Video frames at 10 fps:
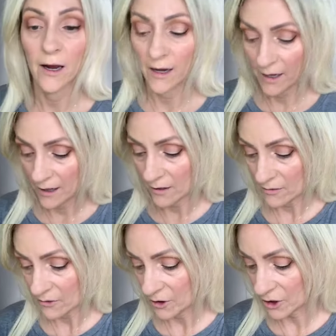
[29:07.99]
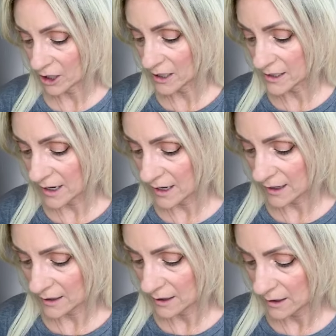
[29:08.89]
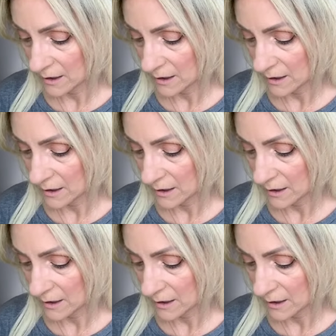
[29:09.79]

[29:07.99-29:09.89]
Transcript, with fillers: is you're gonna take,